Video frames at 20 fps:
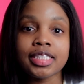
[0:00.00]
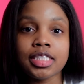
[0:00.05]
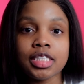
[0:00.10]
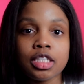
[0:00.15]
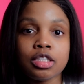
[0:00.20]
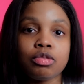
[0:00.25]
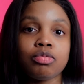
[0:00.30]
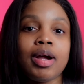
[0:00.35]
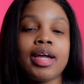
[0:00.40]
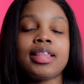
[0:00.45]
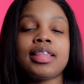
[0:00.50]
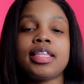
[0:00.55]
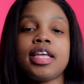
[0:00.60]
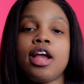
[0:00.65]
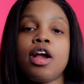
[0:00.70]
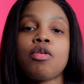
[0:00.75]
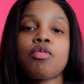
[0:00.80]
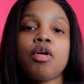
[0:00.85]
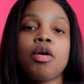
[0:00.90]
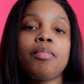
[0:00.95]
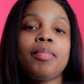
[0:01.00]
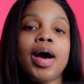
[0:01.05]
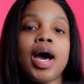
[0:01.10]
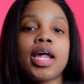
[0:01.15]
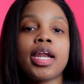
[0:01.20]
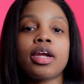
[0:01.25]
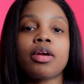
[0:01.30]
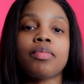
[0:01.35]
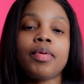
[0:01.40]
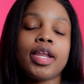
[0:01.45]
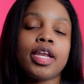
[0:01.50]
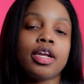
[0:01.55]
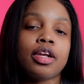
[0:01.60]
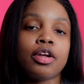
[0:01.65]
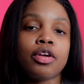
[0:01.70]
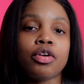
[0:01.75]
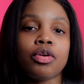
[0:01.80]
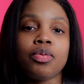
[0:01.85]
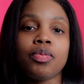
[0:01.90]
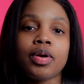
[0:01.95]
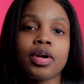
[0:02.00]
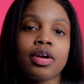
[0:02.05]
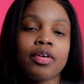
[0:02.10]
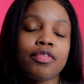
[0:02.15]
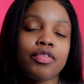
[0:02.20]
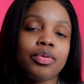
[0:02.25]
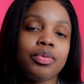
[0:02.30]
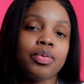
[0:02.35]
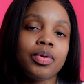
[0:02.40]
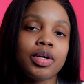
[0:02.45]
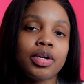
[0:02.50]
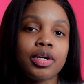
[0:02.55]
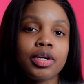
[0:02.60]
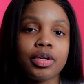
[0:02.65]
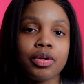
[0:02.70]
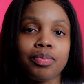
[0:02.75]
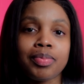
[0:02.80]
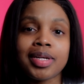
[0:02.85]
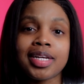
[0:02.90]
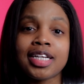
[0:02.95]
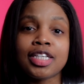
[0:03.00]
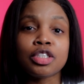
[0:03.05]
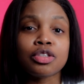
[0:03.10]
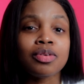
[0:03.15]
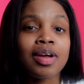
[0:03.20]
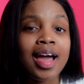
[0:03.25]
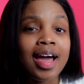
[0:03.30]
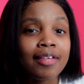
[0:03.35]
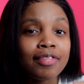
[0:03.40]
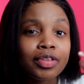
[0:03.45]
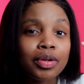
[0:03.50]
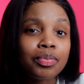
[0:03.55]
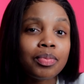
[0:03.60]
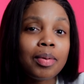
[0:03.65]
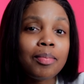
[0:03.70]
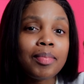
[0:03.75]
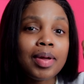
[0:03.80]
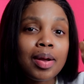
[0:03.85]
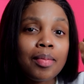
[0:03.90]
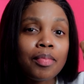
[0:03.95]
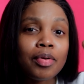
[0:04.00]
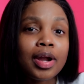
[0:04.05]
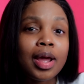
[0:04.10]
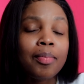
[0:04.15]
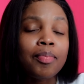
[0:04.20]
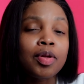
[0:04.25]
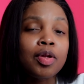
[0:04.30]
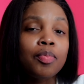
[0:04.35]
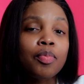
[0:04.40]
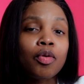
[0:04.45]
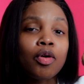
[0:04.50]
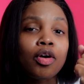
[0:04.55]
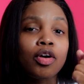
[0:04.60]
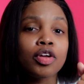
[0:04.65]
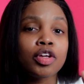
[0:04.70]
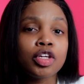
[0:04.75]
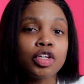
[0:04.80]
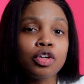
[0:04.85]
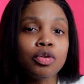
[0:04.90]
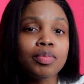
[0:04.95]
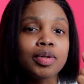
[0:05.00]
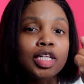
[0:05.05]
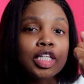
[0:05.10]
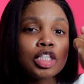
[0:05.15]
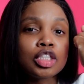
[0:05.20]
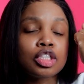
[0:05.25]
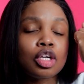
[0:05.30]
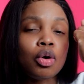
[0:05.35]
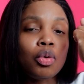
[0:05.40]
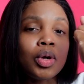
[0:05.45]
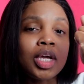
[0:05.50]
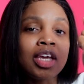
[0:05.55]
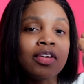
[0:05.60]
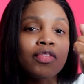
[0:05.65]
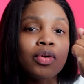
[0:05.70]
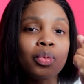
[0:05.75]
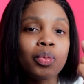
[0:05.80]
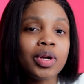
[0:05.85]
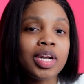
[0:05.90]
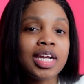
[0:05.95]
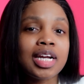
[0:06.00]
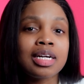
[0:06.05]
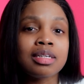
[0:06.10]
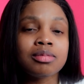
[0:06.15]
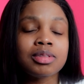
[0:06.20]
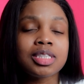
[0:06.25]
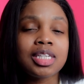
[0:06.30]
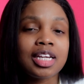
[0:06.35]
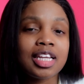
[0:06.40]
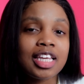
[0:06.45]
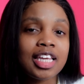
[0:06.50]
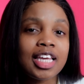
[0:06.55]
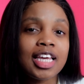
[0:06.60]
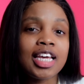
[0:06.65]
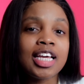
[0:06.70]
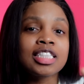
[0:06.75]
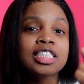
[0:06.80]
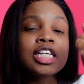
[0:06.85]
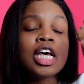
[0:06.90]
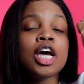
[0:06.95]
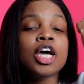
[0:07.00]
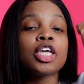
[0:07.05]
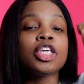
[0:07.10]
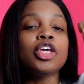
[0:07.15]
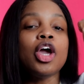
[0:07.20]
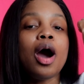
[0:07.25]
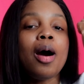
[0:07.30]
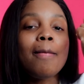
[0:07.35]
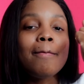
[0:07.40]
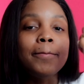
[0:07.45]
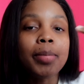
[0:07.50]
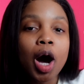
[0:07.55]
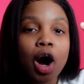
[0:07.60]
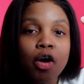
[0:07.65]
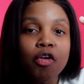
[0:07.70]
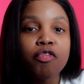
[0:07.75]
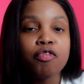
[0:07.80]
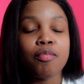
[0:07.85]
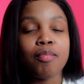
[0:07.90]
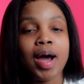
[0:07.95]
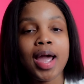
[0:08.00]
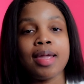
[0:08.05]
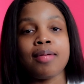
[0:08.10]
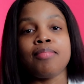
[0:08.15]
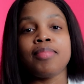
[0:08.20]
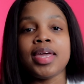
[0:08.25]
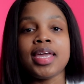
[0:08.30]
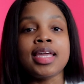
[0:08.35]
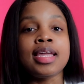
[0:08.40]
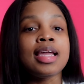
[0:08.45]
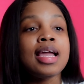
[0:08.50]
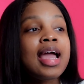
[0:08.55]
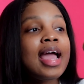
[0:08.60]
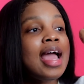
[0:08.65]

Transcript: just right there, robotic, ready to do whatever you want to do. Because you have to remember that people are human. So even when it comes to the kids, y'all both might be